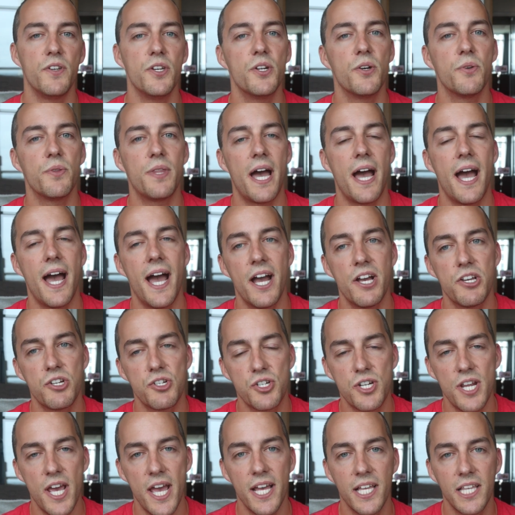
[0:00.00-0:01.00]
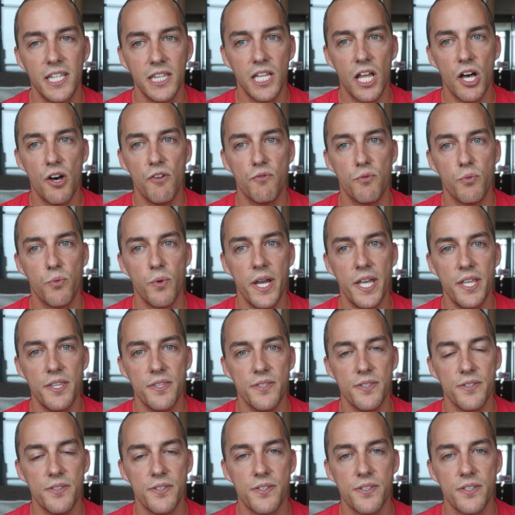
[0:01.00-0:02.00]
You know, the hashtag love
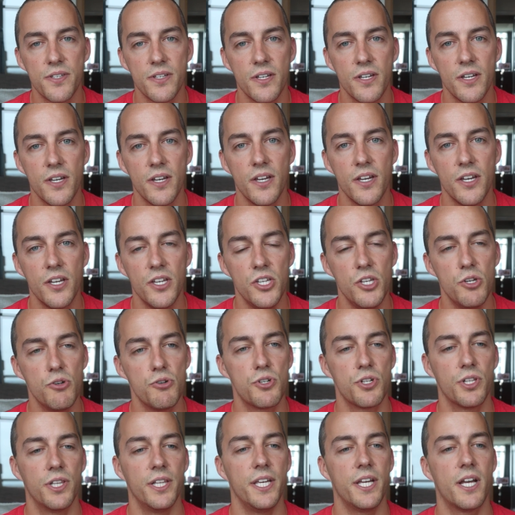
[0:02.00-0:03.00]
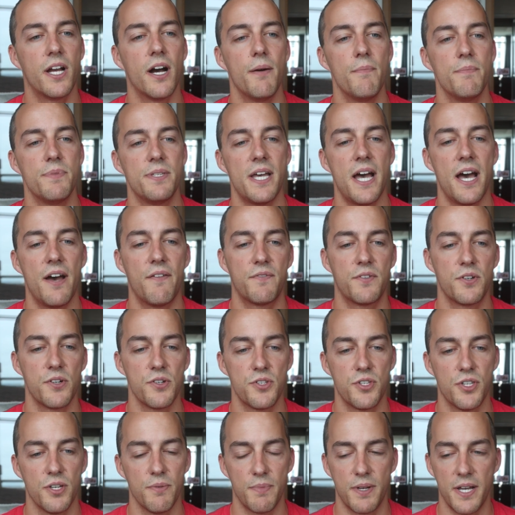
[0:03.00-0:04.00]
wins usually comes
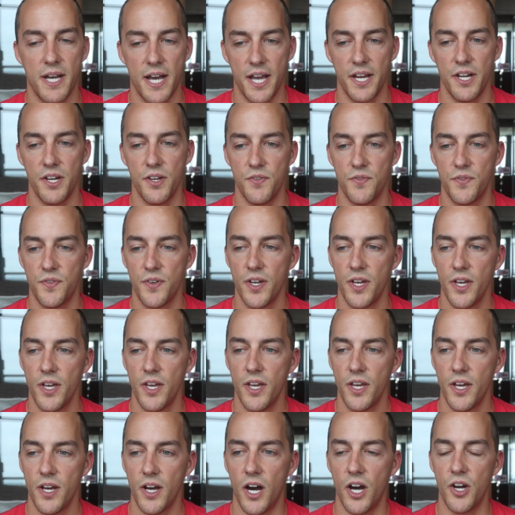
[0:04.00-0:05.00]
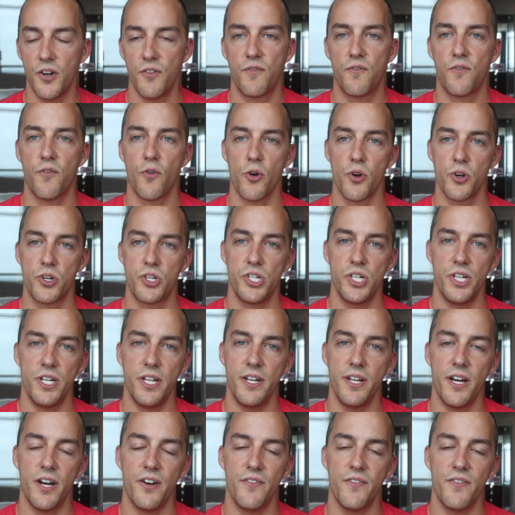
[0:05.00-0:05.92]
after some kind of unfortunate